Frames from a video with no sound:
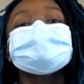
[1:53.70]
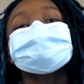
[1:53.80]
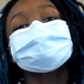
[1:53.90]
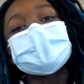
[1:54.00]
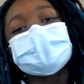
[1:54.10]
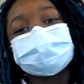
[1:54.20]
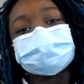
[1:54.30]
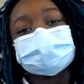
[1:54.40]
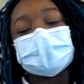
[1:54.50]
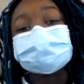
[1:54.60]
Thank you,
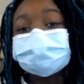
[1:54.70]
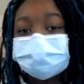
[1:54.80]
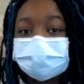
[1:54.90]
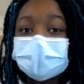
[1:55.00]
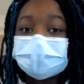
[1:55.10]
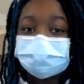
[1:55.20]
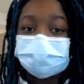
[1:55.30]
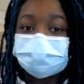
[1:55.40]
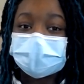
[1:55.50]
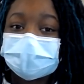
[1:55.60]
Scott. Today's lunch
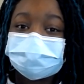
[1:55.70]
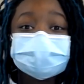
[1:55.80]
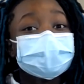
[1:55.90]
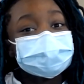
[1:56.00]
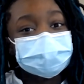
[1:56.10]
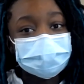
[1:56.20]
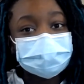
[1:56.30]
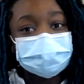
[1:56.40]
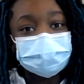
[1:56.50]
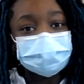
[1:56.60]
is General Tso's
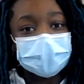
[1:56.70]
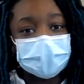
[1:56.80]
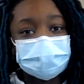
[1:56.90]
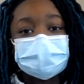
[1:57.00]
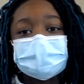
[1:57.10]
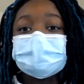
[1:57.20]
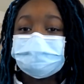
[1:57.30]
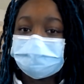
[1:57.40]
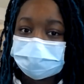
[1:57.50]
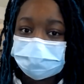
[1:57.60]
chicken,
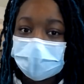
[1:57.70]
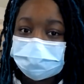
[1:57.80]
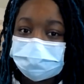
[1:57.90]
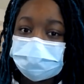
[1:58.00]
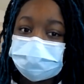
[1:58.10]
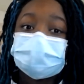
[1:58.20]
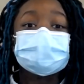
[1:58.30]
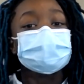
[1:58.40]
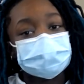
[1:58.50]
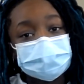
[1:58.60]
mixed veggies,
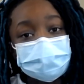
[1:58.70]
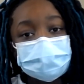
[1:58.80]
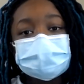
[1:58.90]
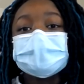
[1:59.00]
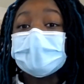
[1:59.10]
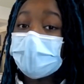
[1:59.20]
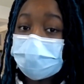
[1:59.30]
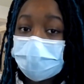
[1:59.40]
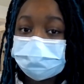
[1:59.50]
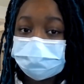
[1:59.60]
fruit, and
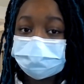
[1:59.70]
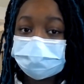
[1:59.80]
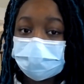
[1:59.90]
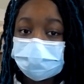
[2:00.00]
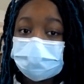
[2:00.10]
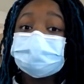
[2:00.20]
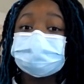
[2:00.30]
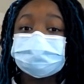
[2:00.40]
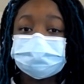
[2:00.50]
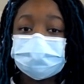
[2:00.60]
gratings of milk.
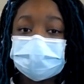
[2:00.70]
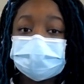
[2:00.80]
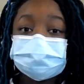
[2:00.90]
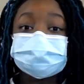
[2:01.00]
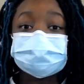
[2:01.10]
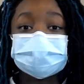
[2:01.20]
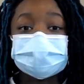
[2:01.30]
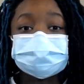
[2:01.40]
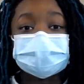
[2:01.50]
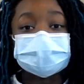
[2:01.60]
Students, there is
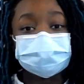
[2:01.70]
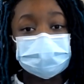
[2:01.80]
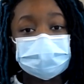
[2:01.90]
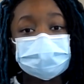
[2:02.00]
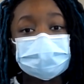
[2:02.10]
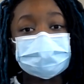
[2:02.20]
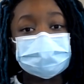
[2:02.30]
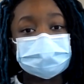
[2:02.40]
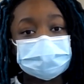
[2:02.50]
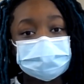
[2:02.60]
a shortage of sporks,